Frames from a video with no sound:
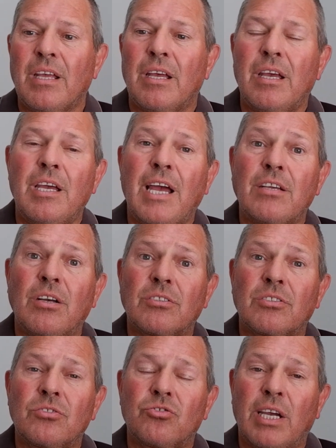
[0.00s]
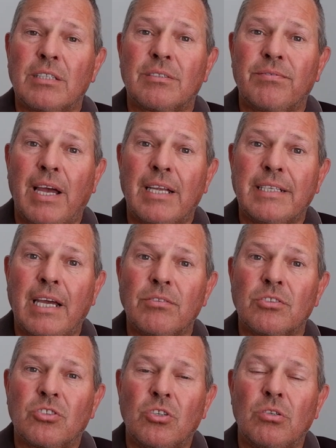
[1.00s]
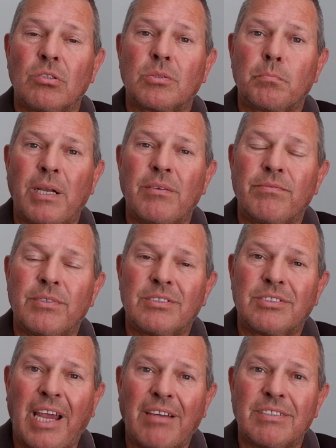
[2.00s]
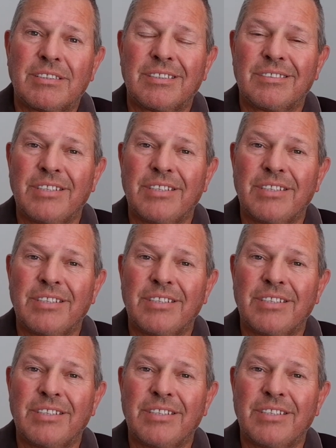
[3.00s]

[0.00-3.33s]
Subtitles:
I also tried to find out the total spend for charities.